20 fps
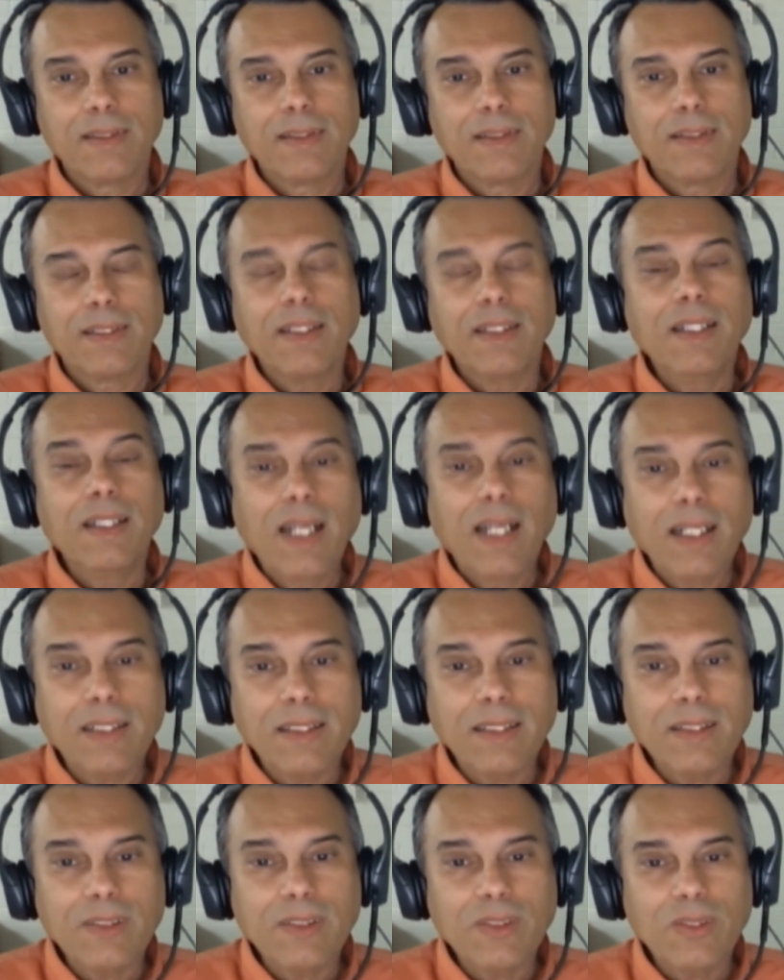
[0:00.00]

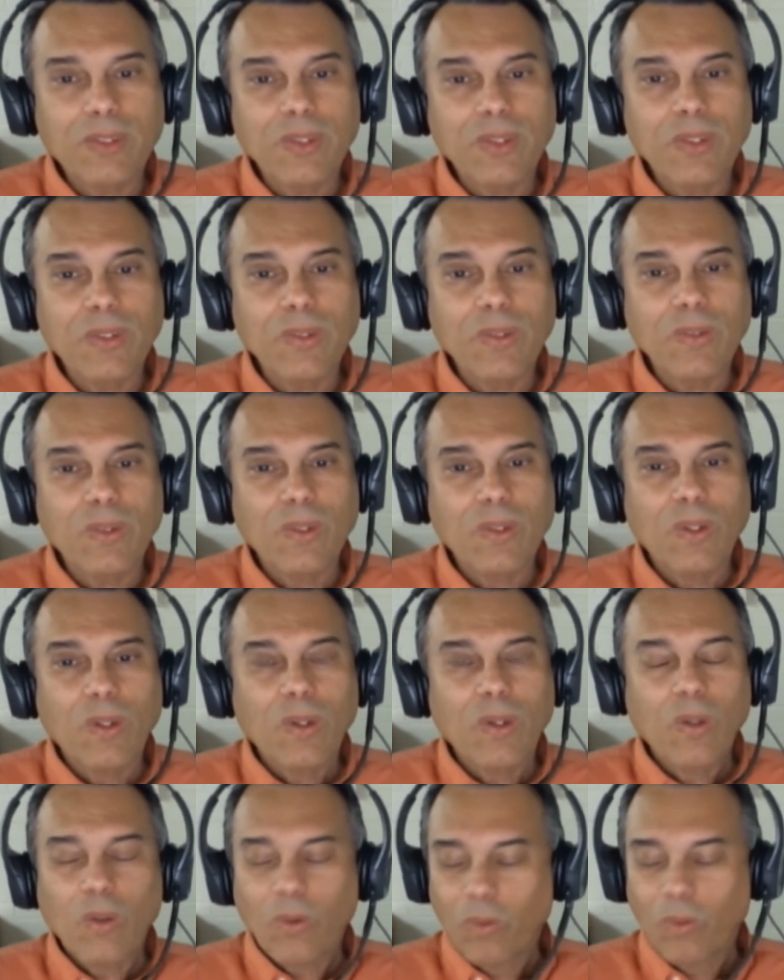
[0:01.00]
Nothing to do
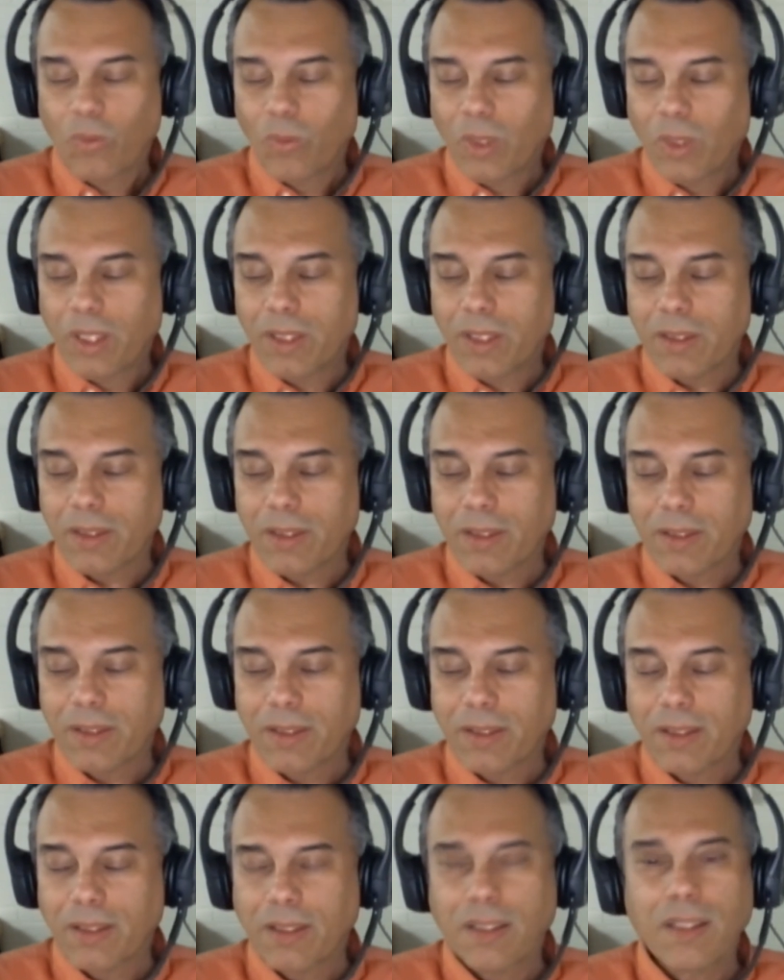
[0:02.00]
with
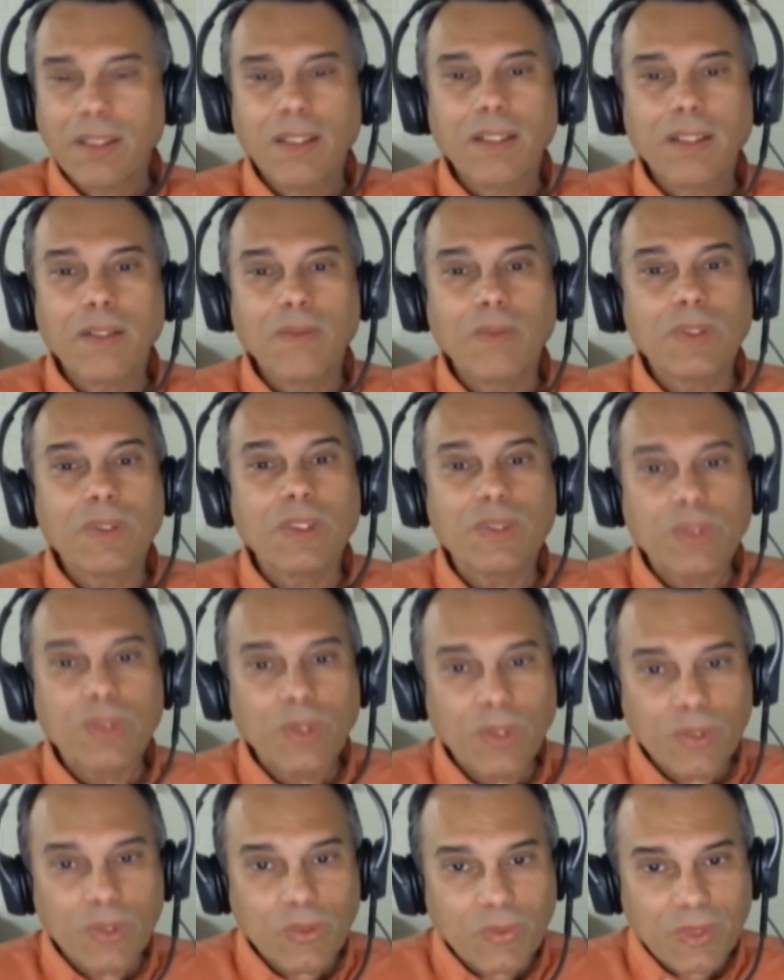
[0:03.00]
what the
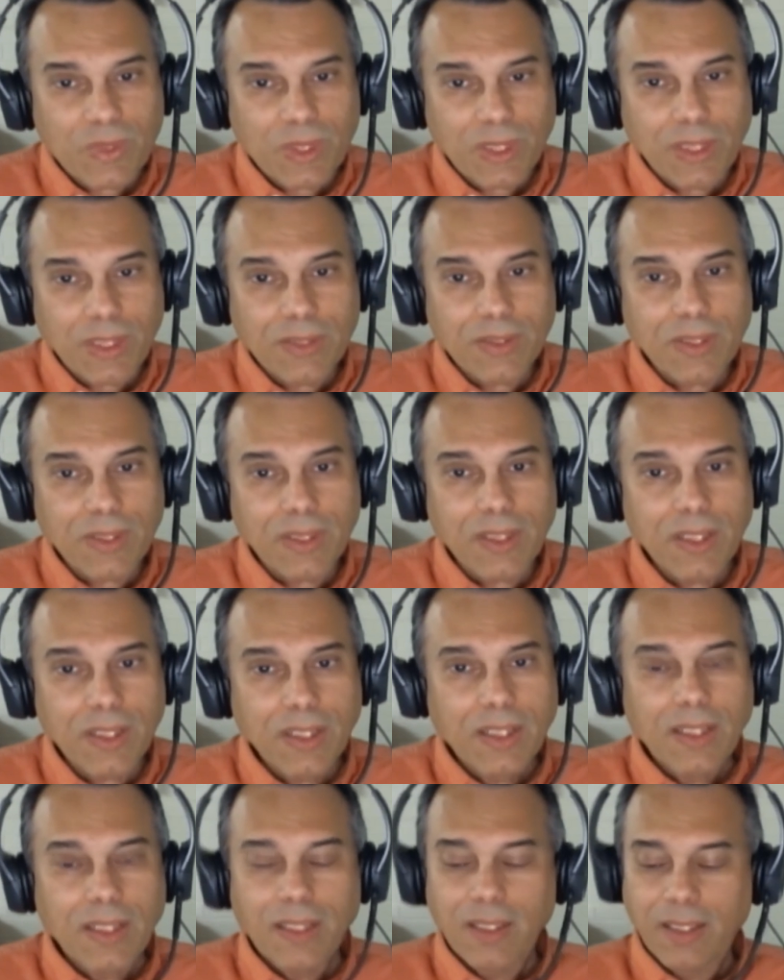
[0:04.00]
church was teaching
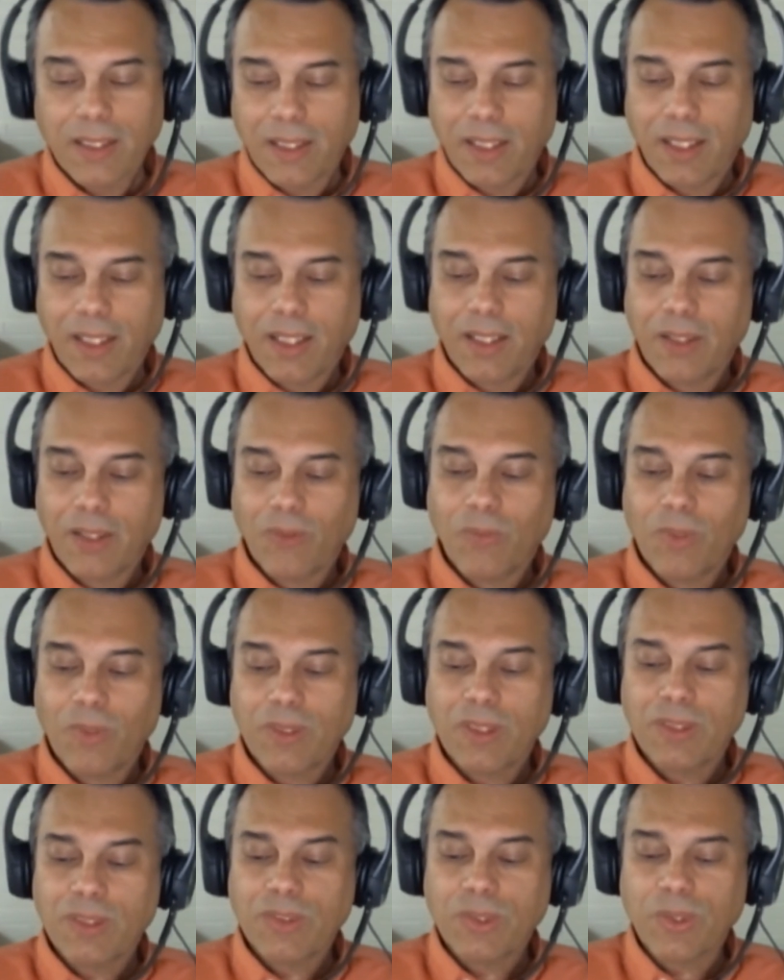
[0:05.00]
and what
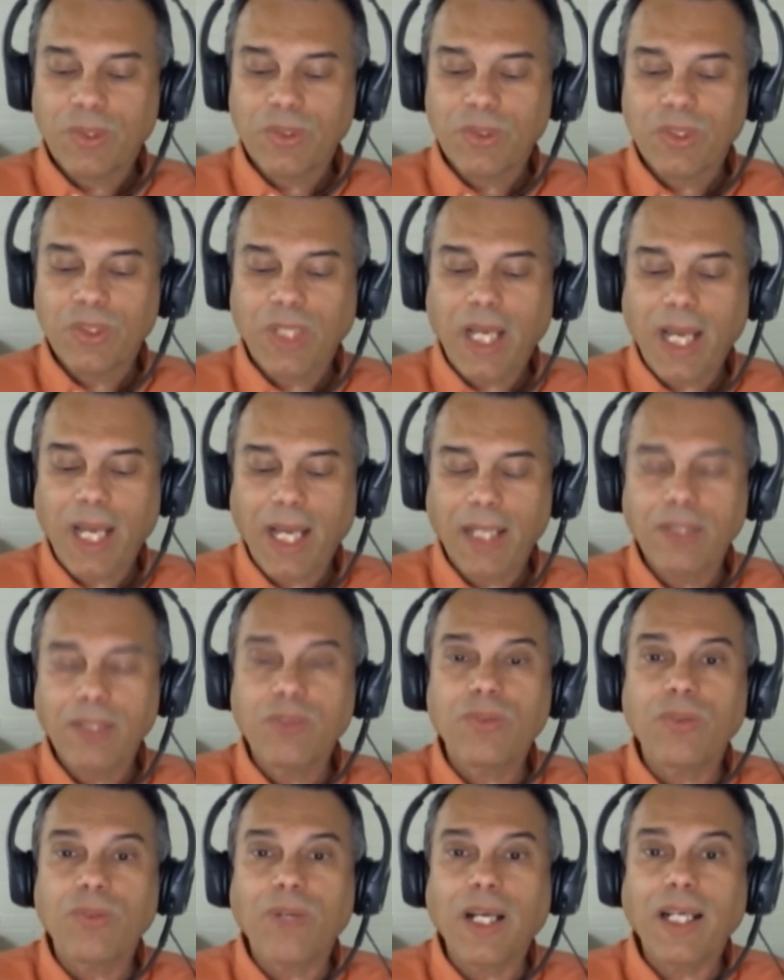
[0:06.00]
the church had
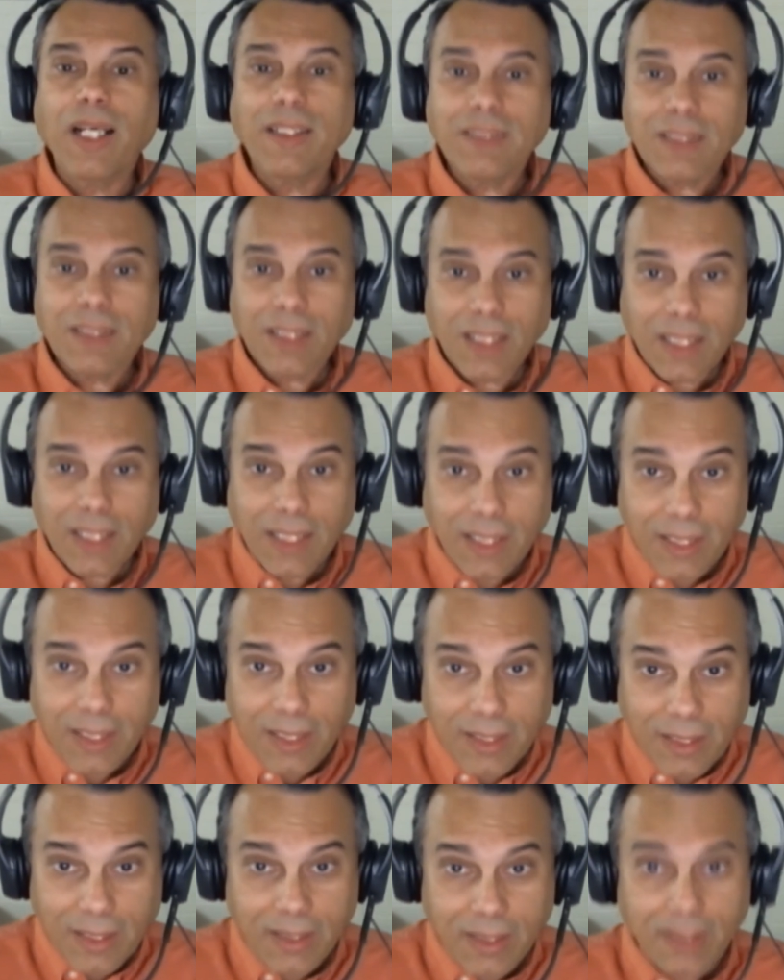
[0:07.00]

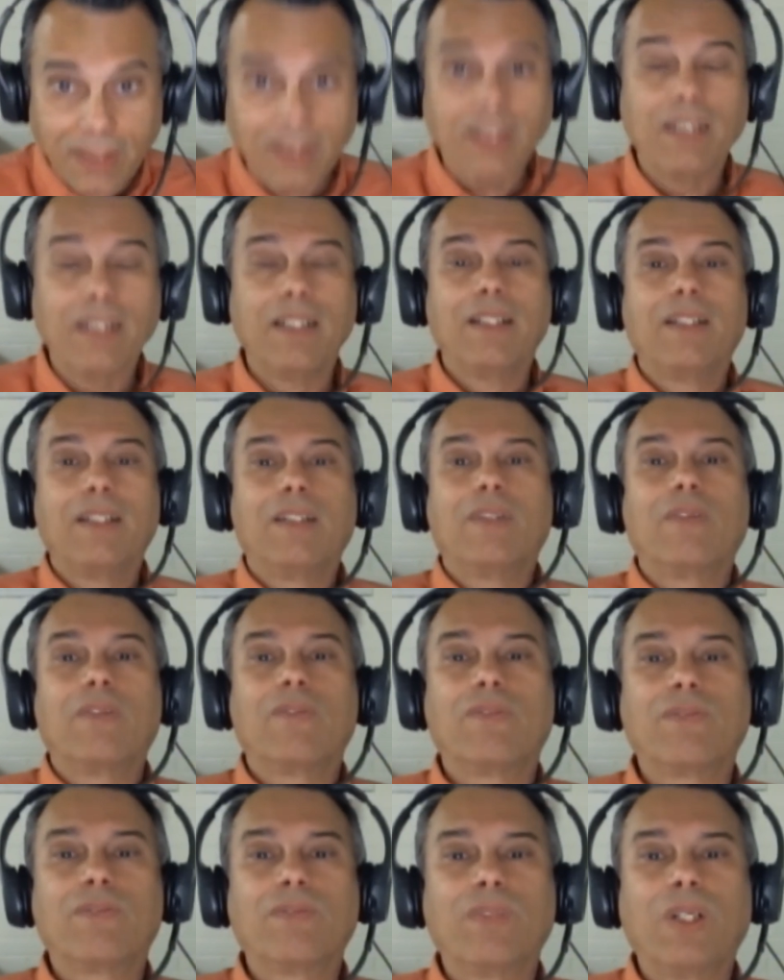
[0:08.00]
translated
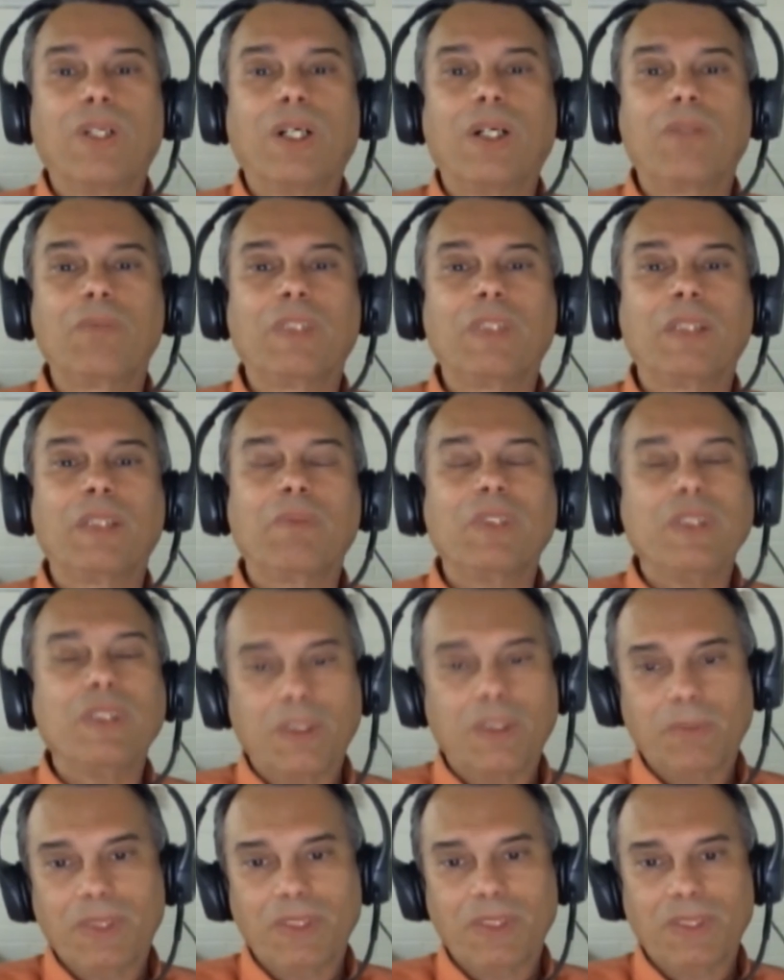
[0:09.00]
from De
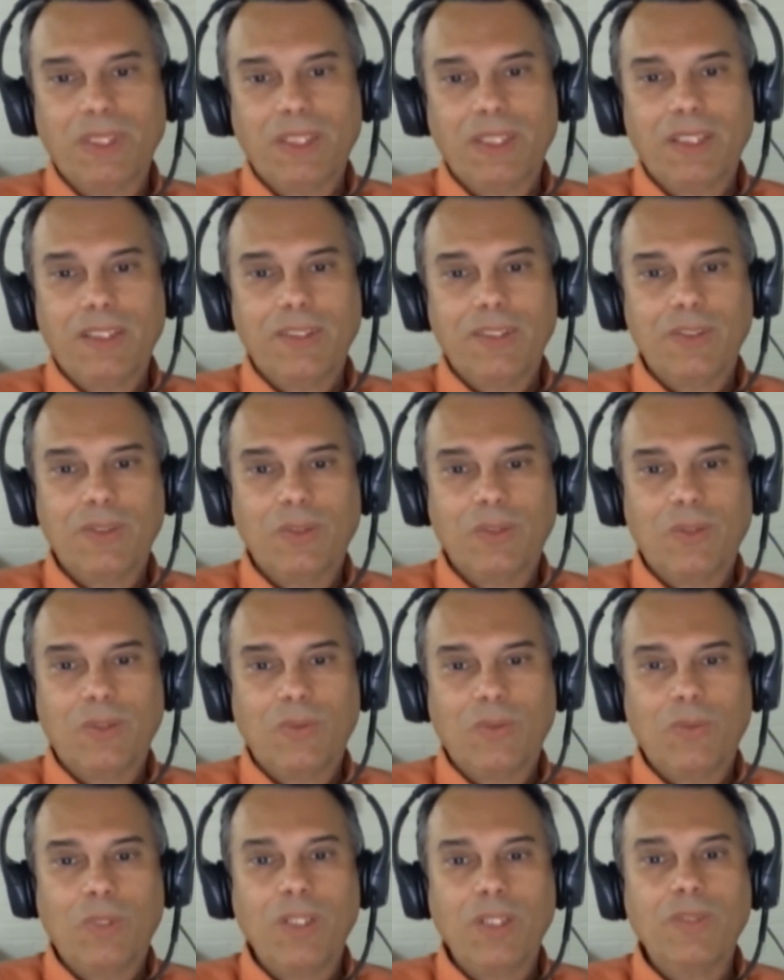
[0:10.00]
Principiis. So
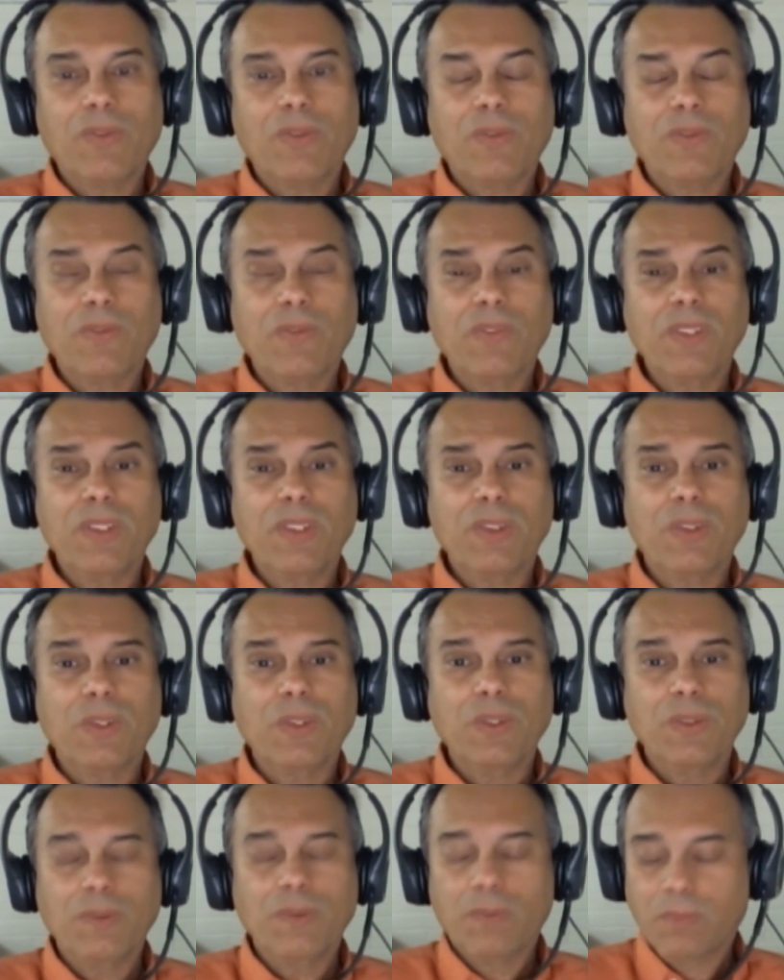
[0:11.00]
what does Rufinus
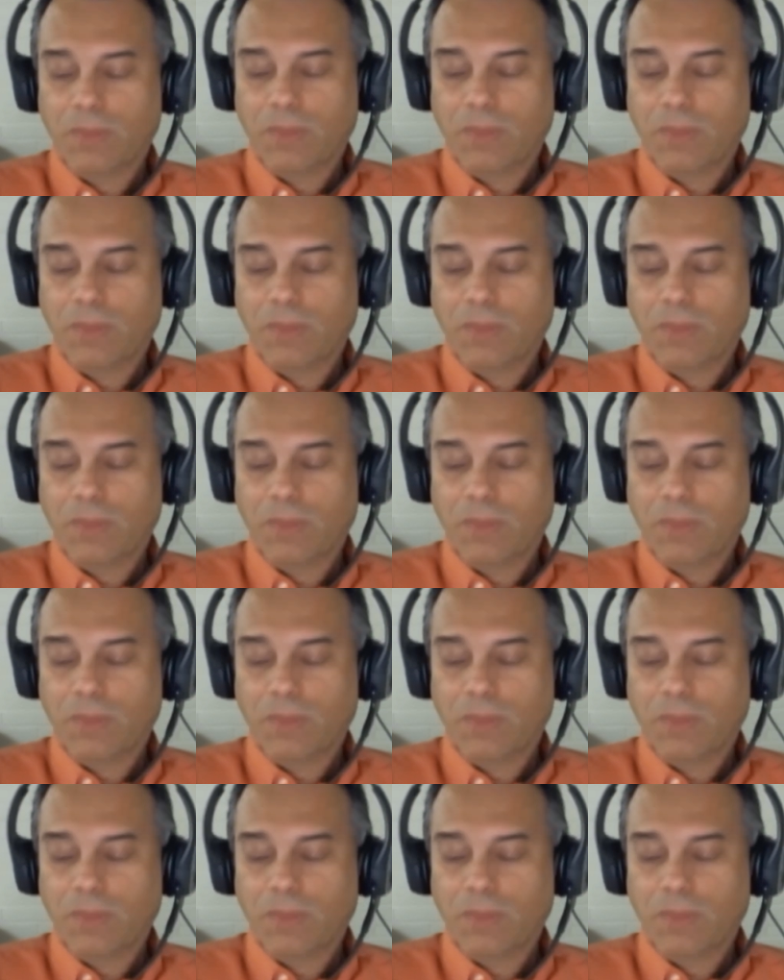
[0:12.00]
do?